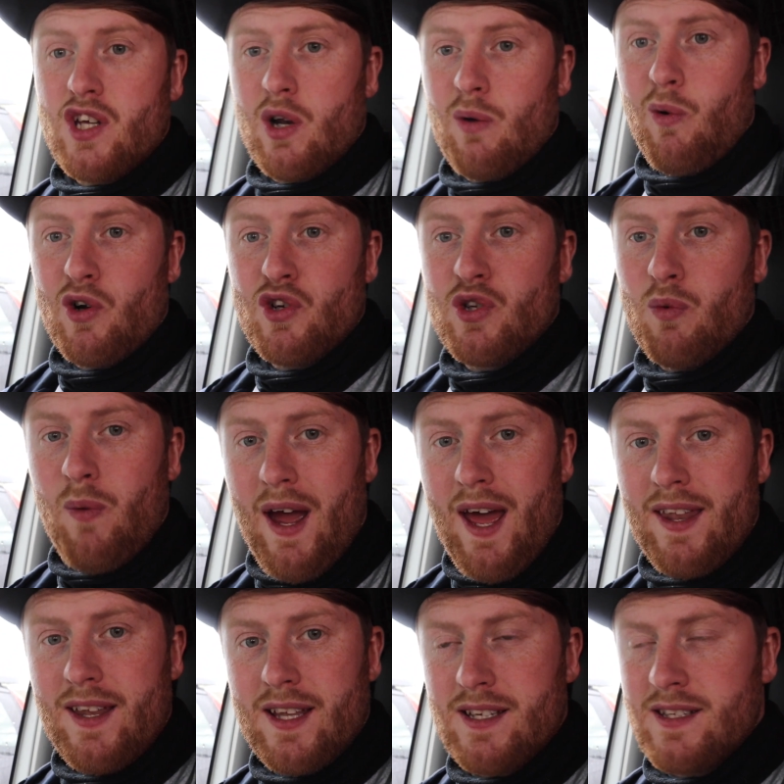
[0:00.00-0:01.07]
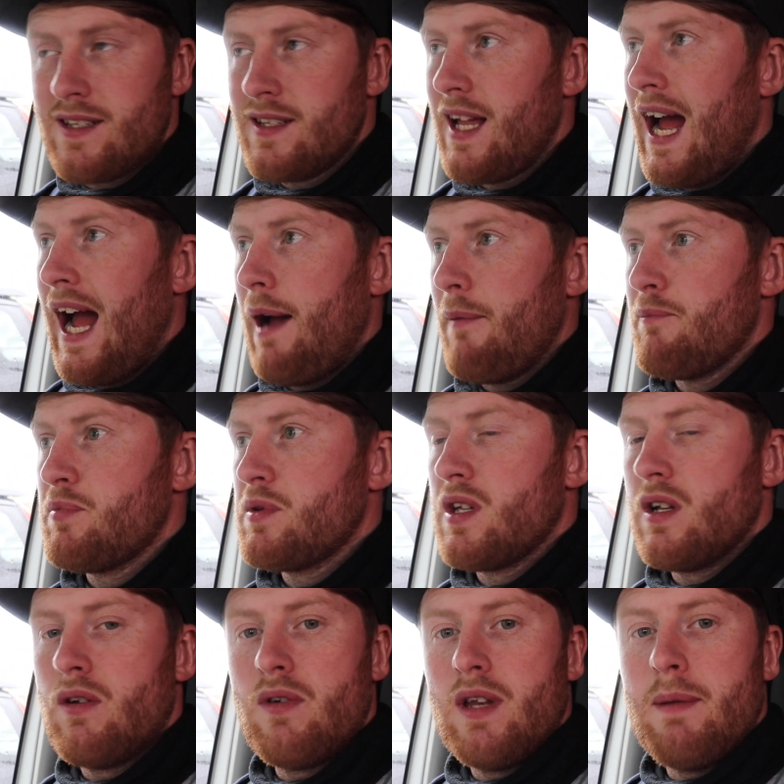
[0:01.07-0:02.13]
gotta watch the weather doesn't
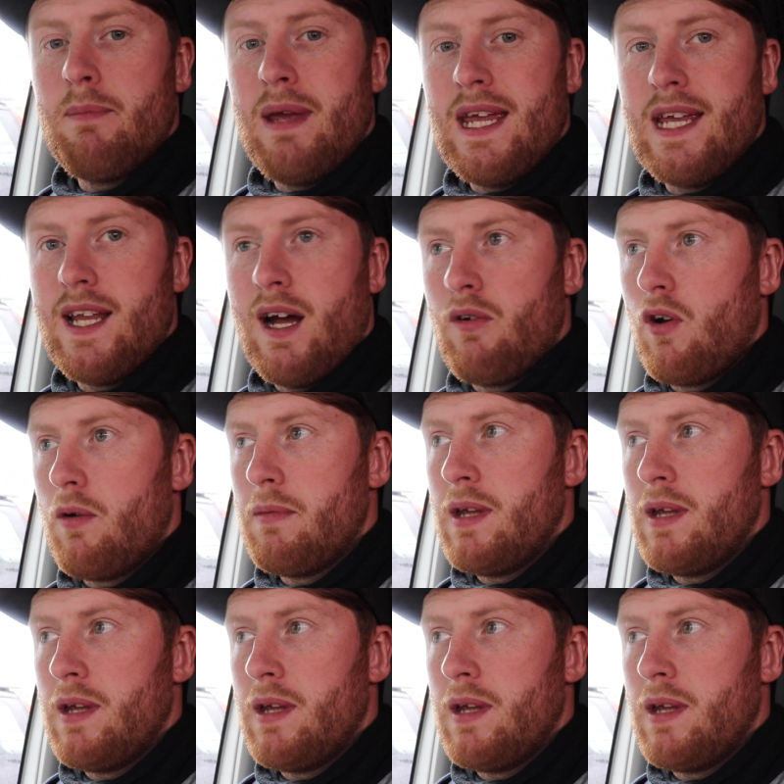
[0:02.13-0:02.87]
absolutely pee down on